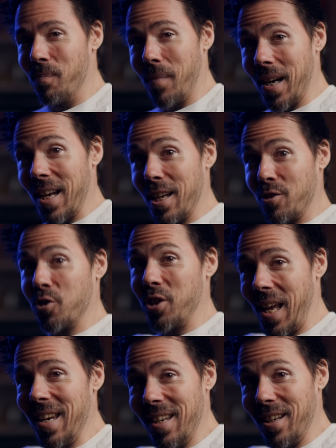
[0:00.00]
My
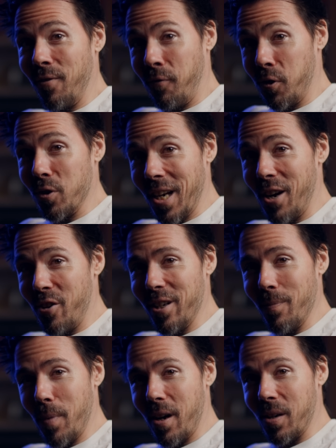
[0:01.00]
ascended
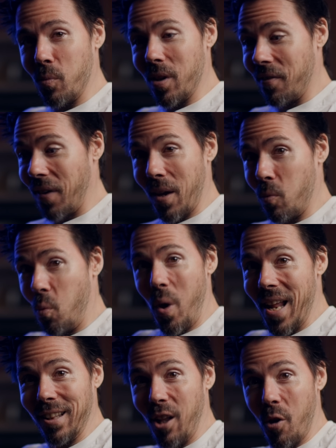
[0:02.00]
fruitarian body would have had
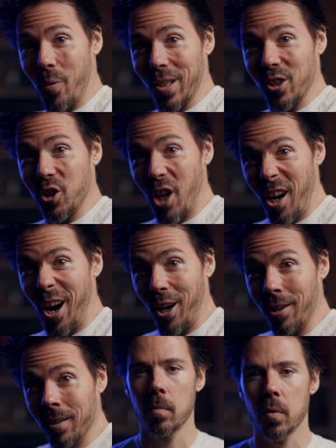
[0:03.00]
way lower sugar.
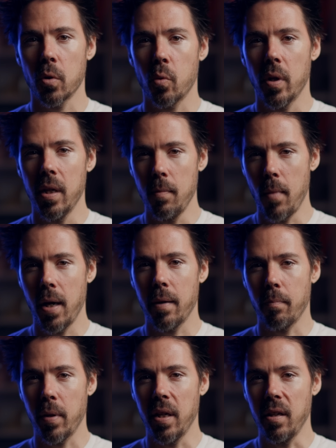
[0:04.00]
So in my
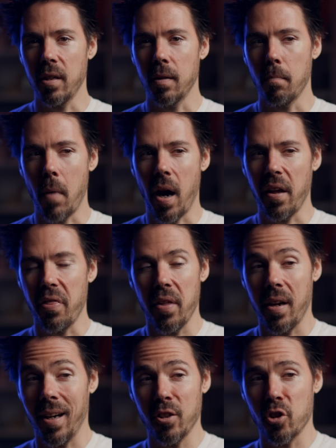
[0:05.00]
opinion, I
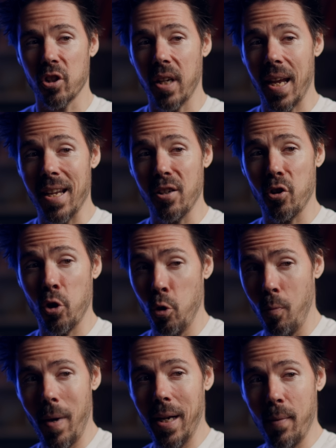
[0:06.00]
think I just ate
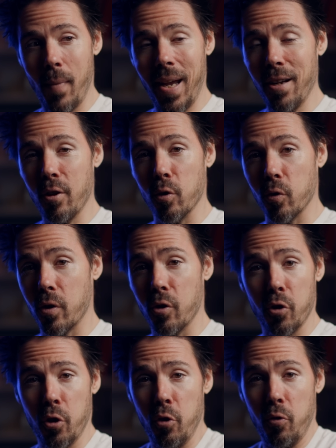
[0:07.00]
too many mangoes. They're
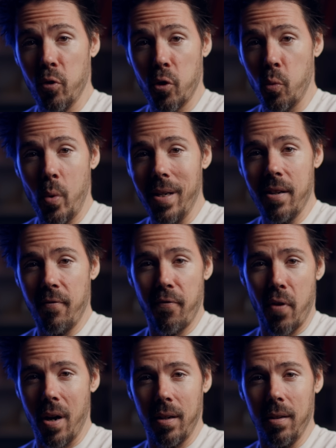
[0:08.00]
too sweet and
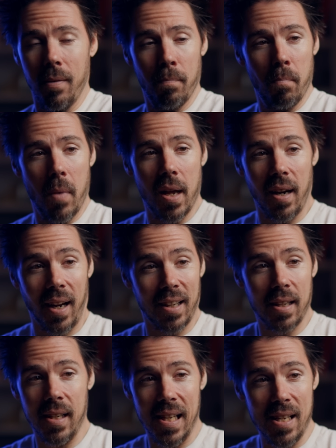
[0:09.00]
fun, and I
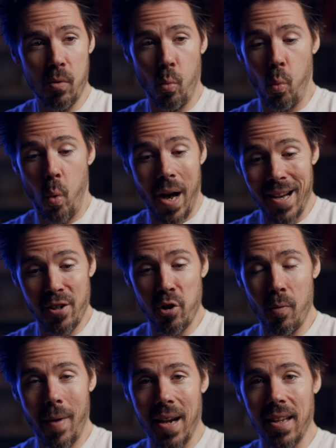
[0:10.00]
can eat way
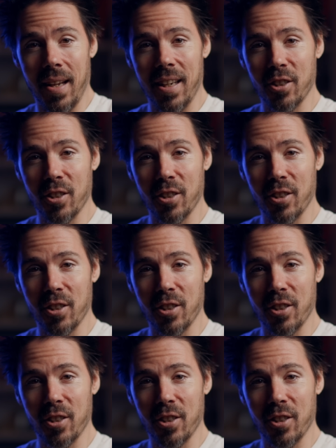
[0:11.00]
too many, and